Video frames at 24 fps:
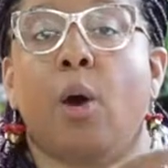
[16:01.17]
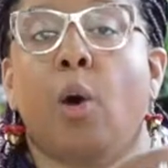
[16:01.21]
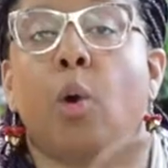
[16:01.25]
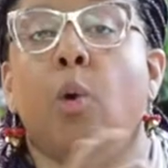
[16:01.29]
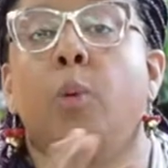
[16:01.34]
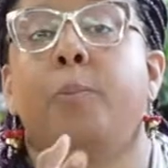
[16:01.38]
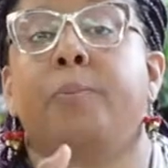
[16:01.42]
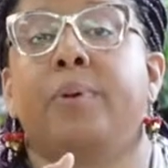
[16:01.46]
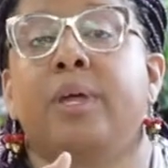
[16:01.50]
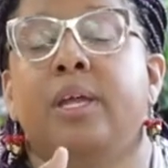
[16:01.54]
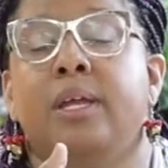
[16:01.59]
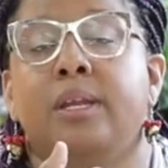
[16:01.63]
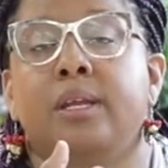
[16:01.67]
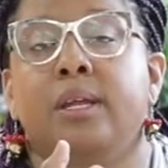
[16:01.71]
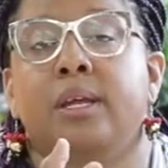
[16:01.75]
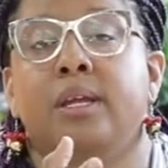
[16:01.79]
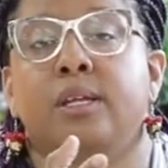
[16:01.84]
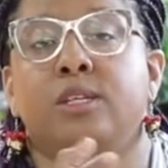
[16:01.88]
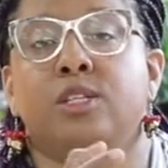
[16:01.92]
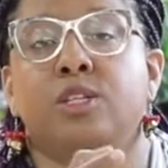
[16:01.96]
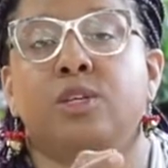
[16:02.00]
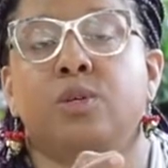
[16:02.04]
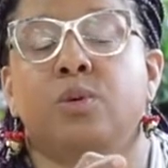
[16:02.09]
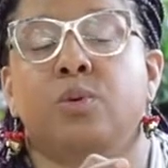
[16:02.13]
open
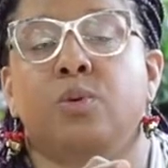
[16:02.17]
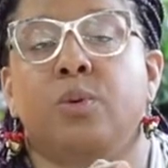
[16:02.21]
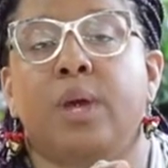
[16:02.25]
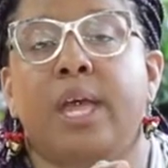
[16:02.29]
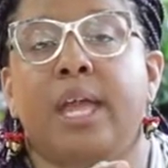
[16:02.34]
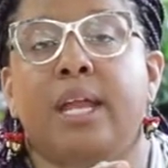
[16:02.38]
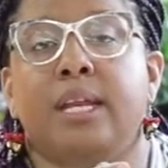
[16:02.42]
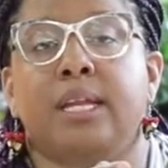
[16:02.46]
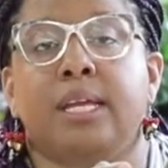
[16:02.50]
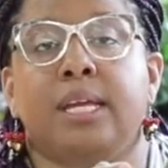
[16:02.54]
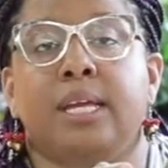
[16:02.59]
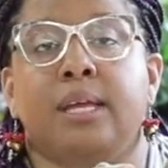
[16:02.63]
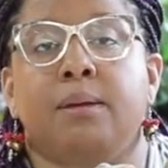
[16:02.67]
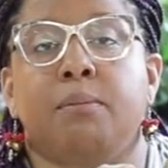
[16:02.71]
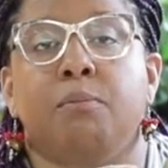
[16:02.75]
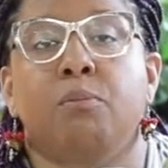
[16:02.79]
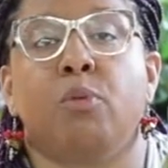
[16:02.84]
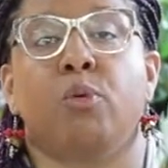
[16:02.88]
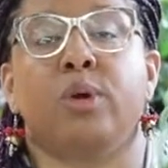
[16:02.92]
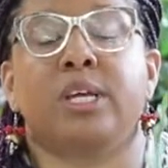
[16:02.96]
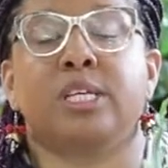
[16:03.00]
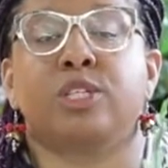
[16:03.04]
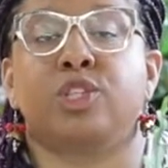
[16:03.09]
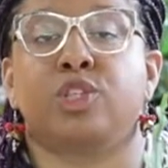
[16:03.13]
to any
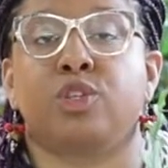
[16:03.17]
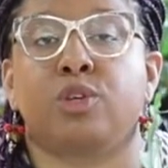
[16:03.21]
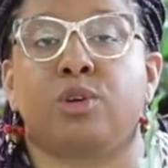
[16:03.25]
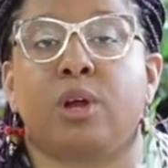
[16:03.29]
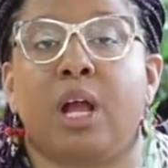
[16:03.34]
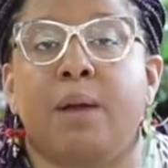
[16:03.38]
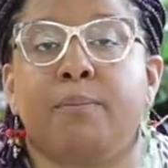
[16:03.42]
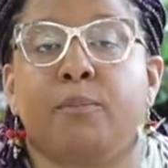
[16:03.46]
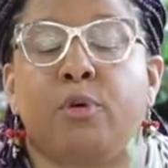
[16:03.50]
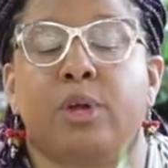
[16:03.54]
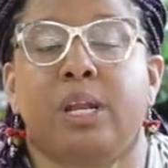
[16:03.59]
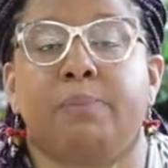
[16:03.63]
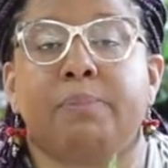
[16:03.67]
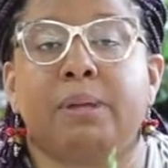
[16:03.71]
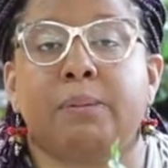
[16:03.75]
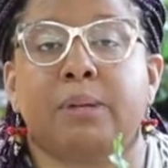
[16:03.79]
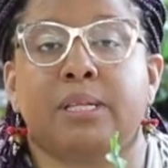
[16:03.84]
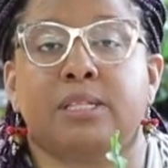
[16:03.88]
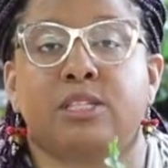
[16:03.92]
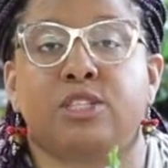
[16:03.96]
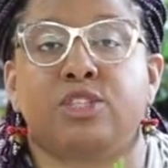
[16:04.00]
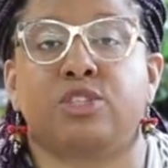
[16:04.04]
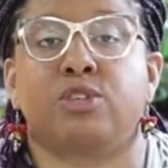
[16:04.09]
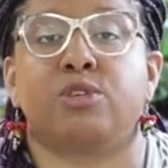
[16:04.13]
moisture I'm going to be
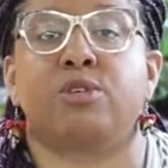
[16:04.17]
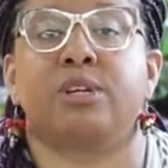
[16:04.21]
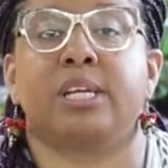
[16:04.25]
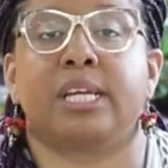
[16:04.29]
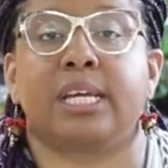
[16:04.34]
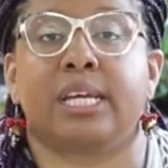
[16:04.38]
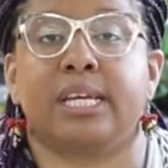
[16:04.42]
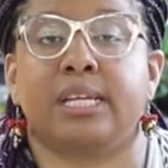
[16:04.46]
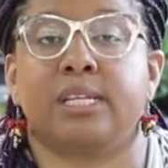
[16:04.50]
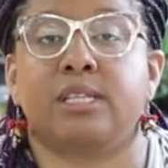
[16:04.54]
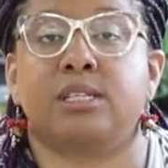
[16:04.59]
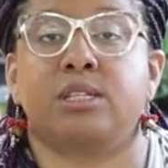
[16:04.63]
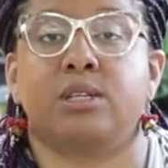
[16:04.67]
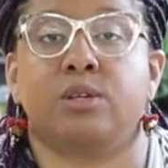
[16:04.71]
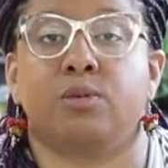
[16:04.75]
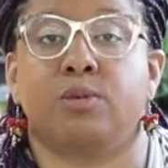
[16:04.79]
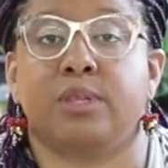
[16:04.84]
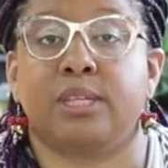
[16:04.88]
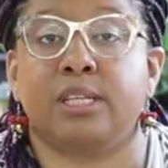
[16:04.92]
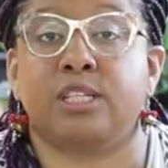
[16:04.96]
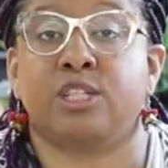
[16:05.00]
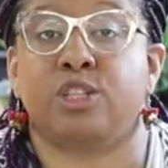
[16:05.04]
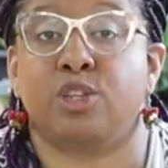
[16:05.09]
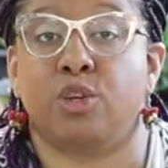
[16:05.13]
inserting it into in
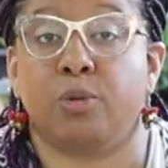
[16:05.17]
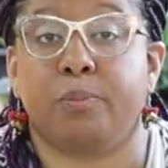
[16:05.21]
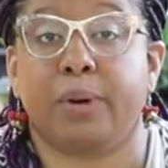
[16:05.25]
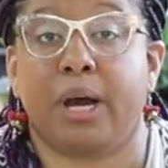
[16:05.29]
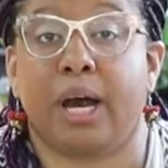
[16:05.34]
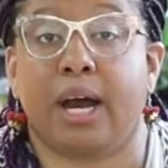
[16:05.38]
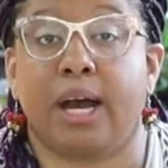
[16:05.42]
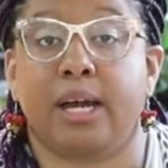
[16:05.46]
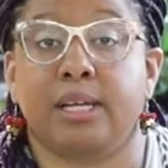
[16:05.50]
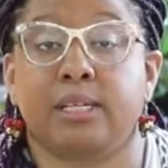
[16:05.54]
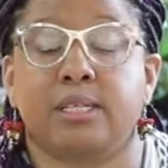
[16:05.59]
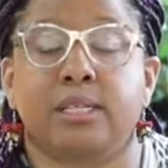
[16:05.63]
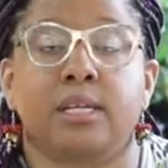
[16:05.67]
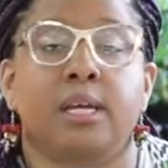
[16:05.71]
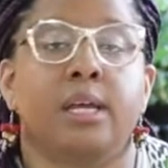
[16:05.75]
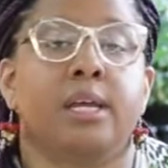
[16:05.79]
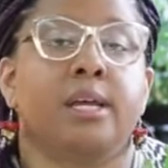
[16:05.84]
this new pot.